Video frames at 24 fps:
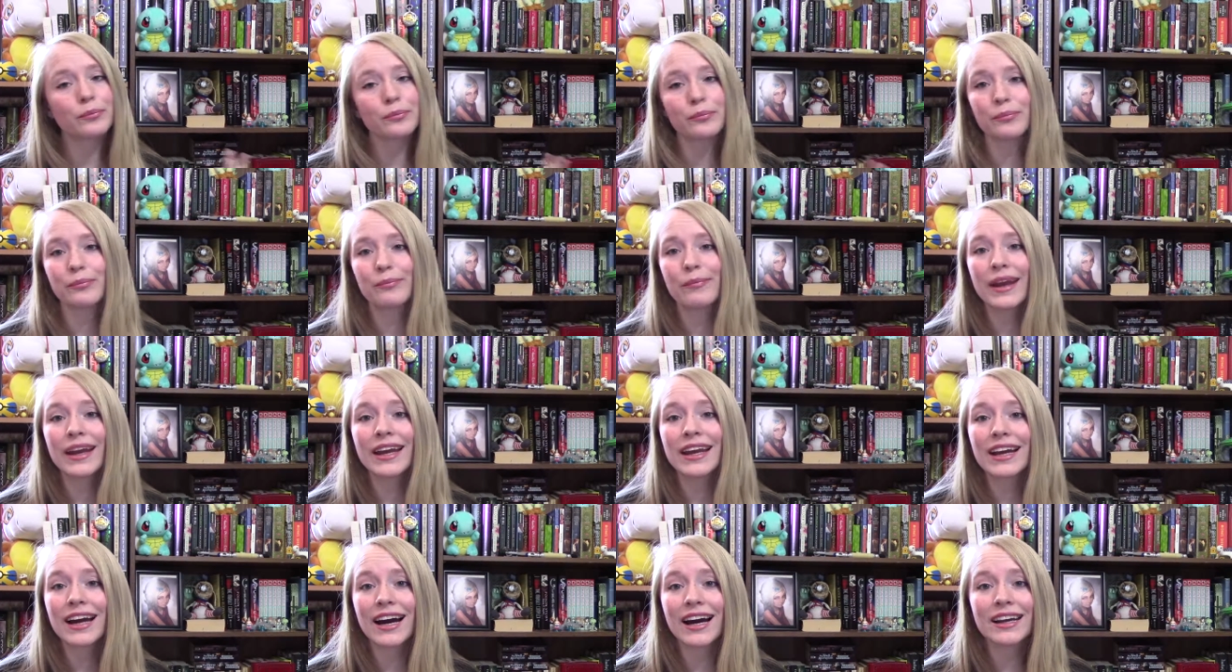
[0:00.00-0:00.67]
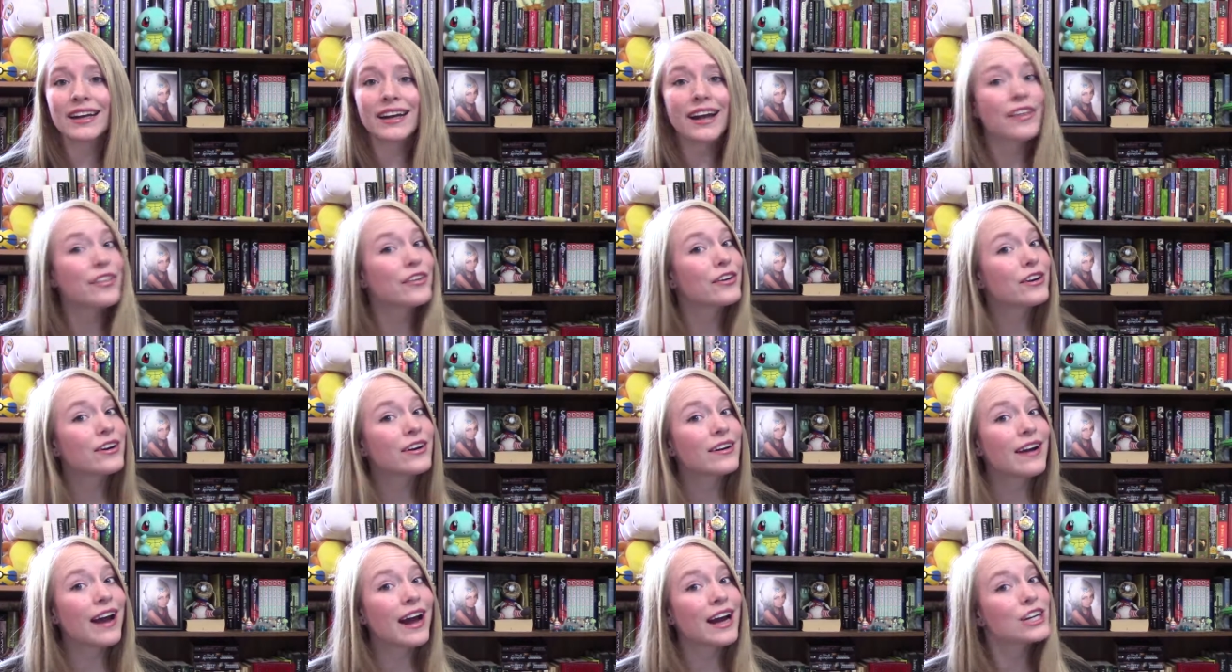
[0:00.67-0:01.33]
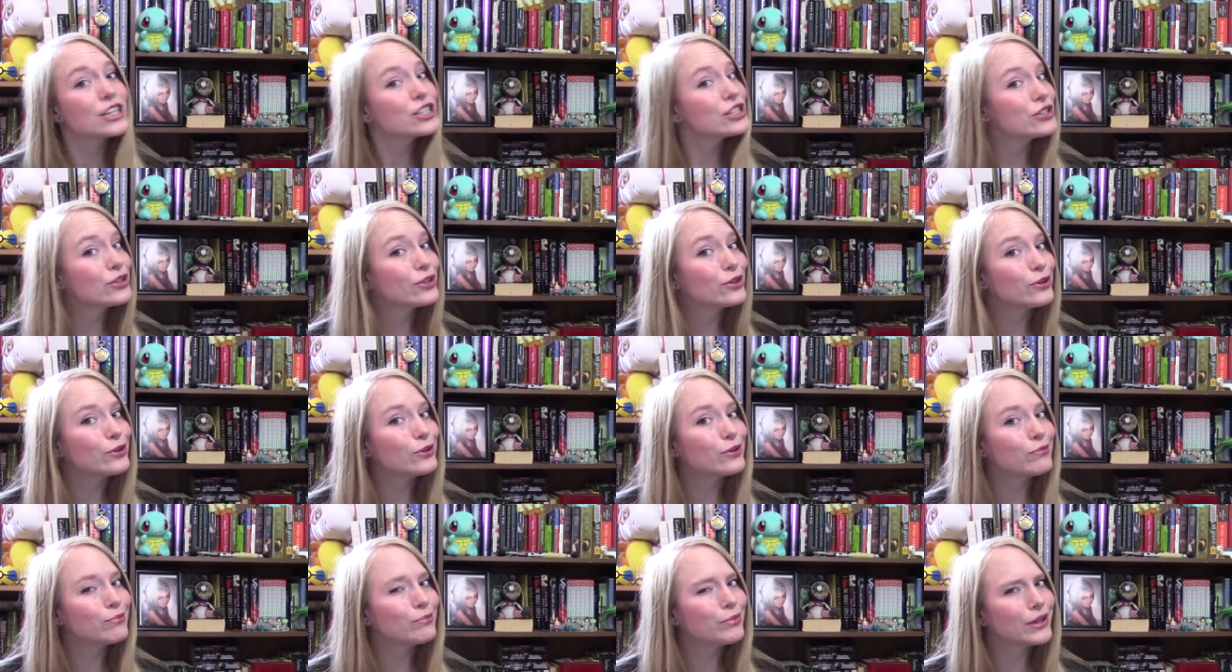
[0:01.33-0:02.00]
make another
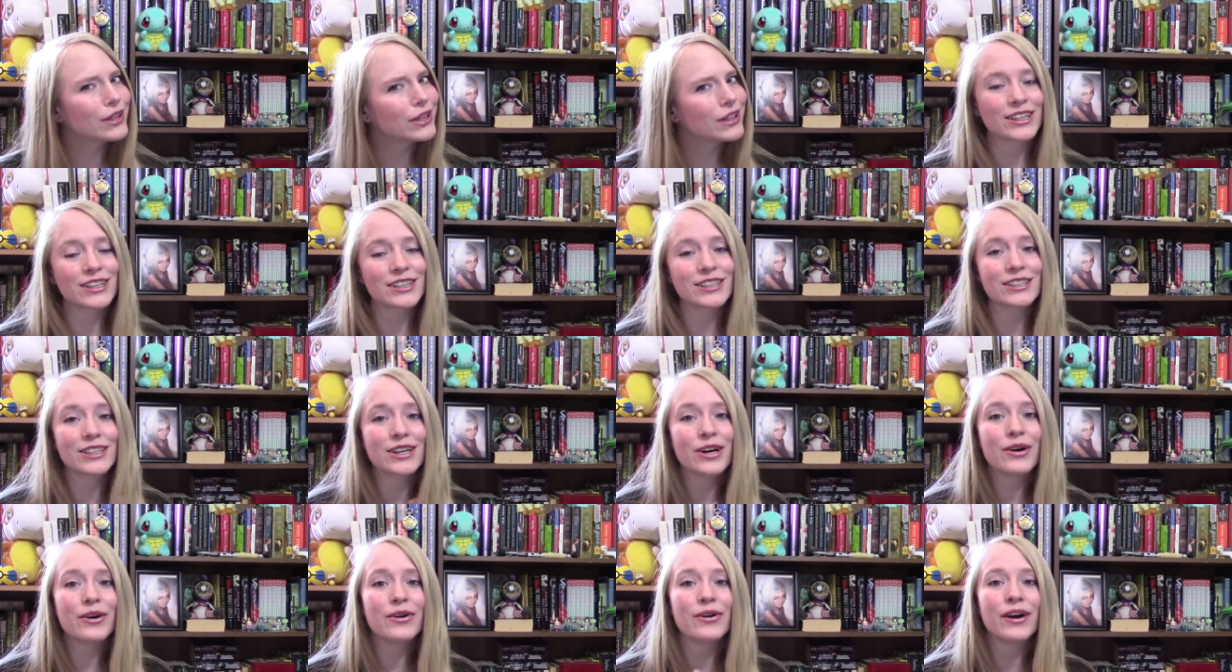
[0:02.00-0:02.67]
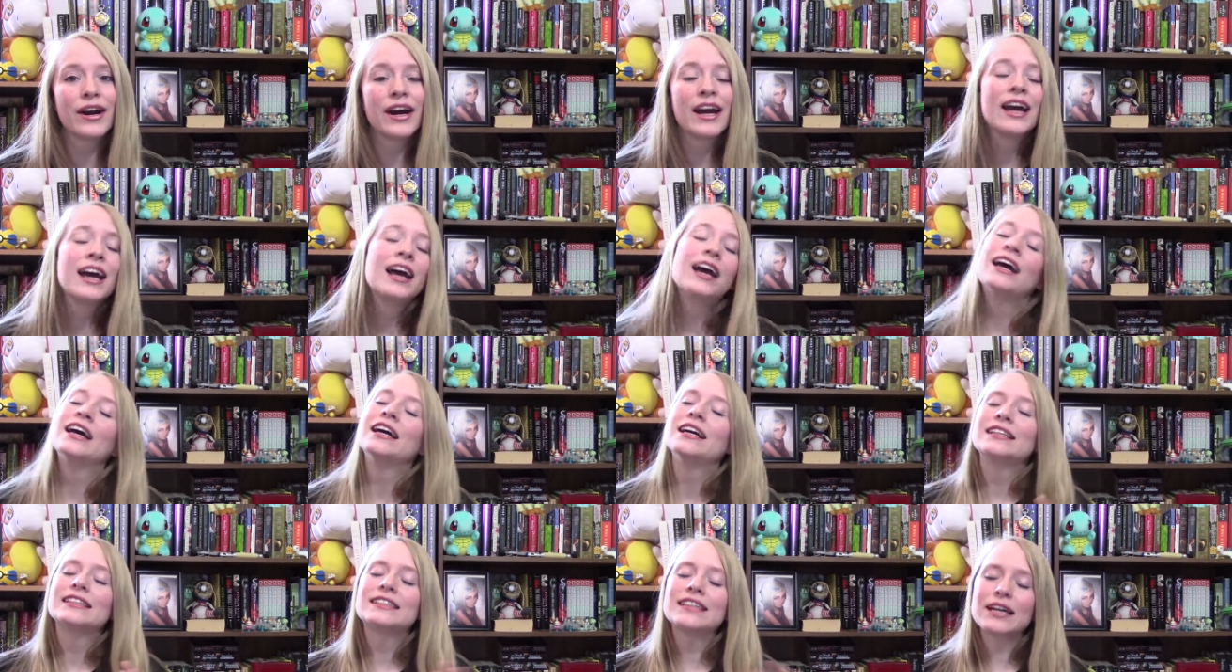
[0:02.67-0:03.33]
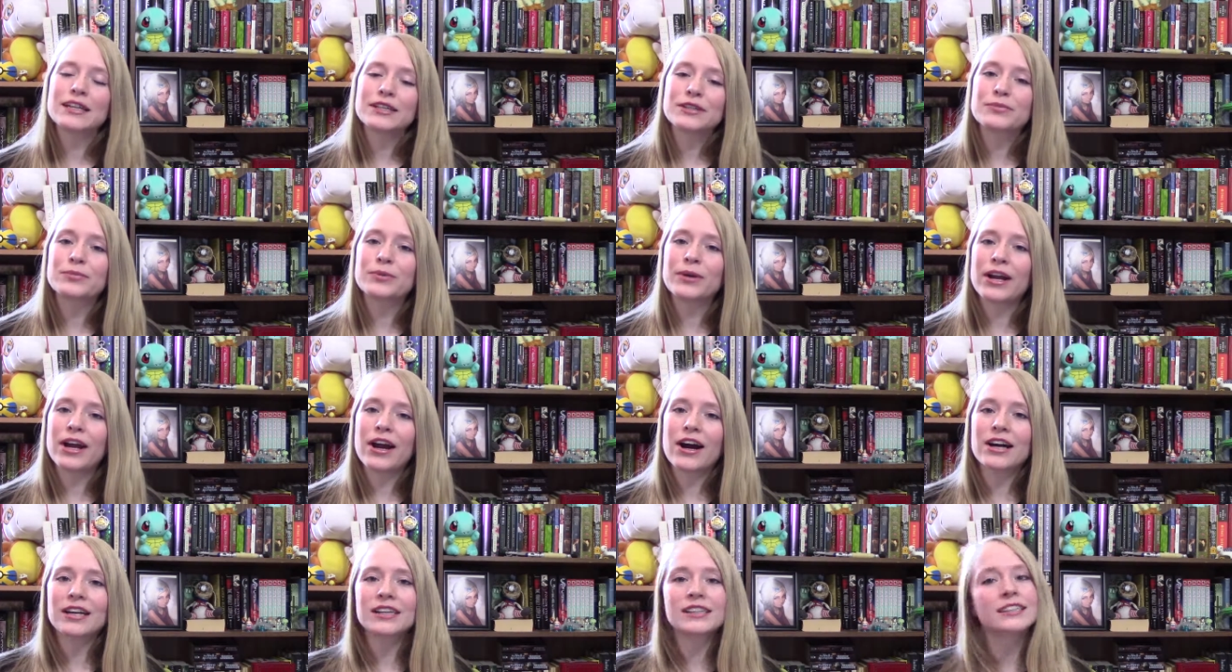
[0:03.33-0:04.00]
national book. So it sounds pretty
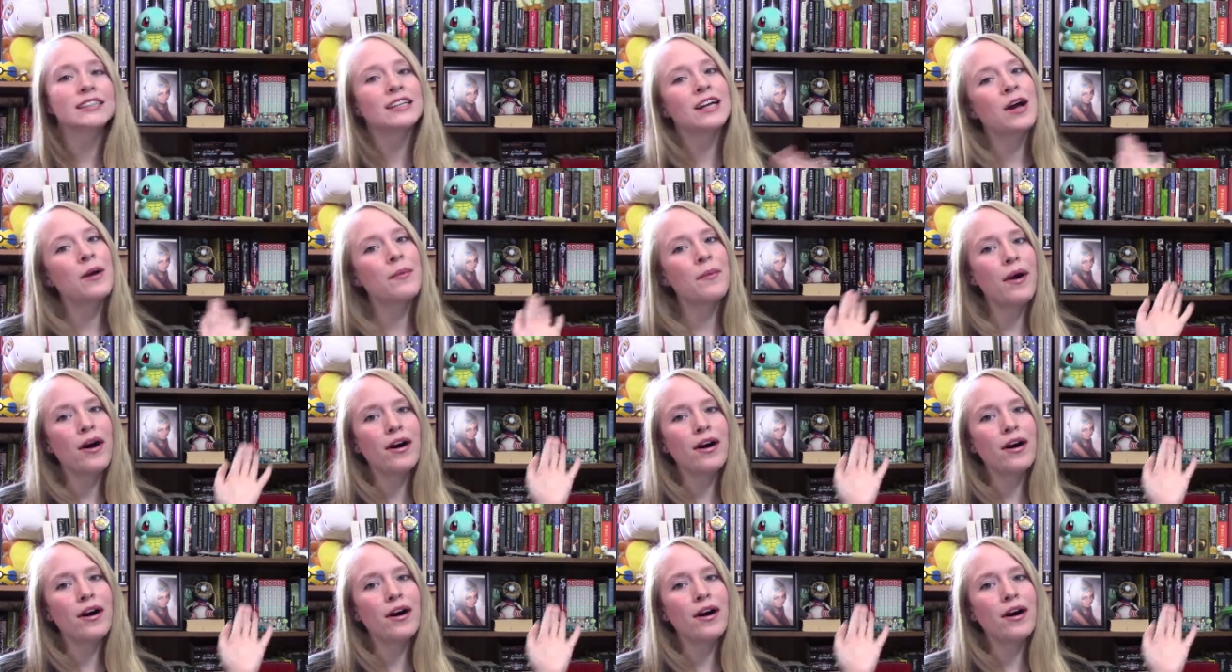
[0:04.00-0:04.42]
awesome.